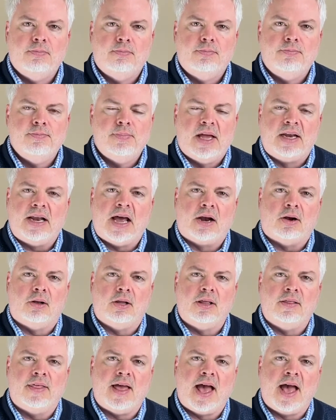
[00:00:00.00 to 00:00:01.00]
And not only
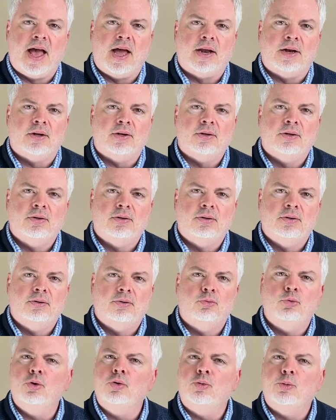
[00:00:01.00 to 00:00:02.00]
that,
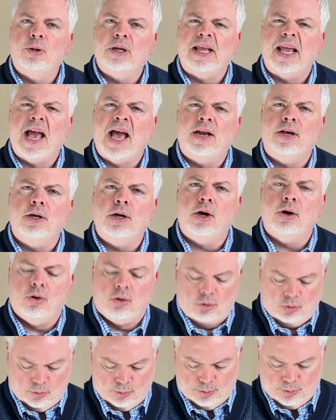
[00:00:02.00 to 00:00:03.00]
Ruth really had
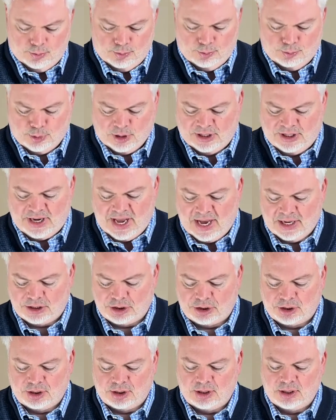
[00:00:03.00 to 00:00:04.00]
no
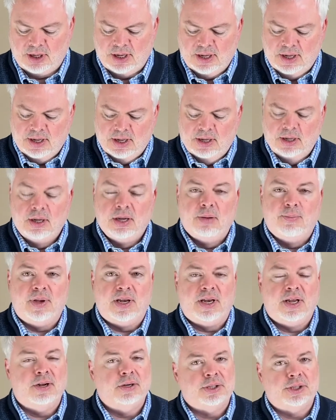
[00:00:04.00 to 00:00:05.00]
protection. I mean,
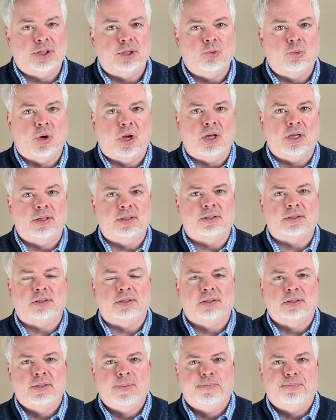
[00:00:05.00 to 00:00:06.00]
here she was,
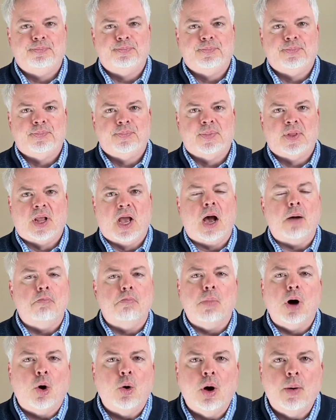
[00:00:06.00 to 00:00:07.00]
a
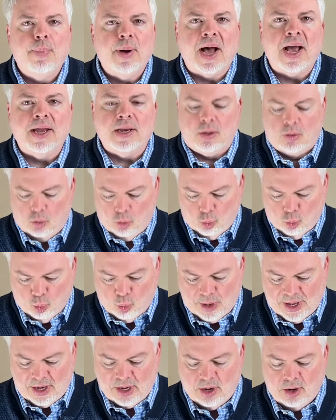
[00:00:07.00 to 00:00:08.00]
Moabite
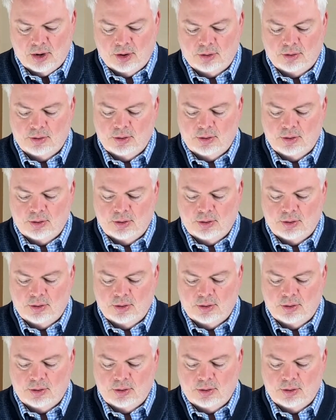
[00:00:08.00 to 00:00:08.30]
widow.